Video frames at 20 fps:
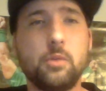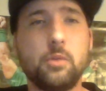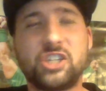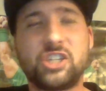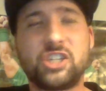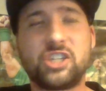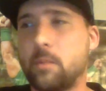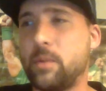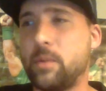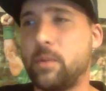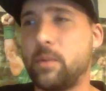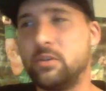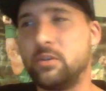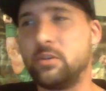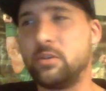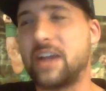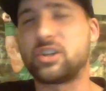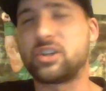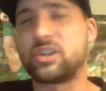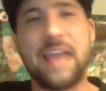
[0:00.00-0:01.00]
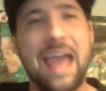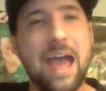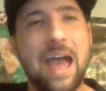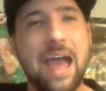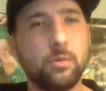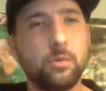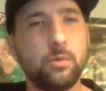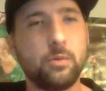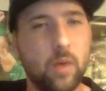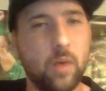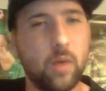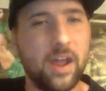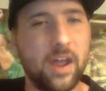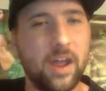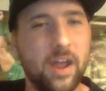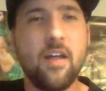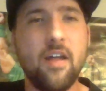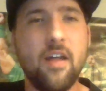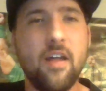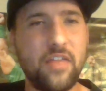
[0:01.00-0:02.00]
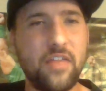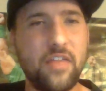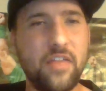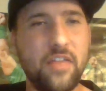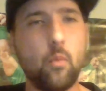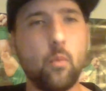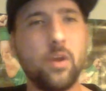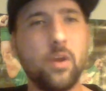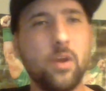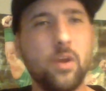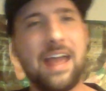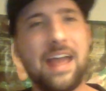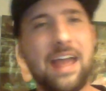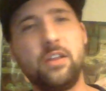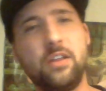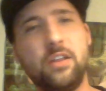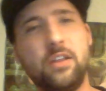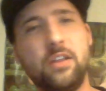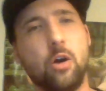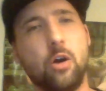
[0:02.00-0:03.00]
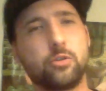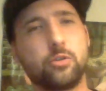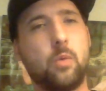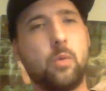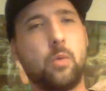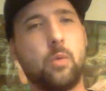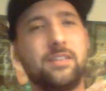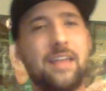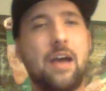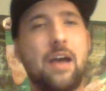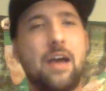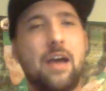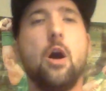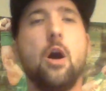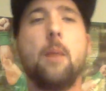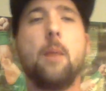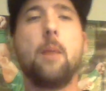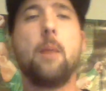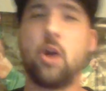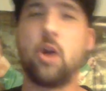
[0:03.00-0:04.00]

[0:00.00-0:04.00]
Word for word: He was celebrating. He was actually happy with the way that that went down. He knows what went down.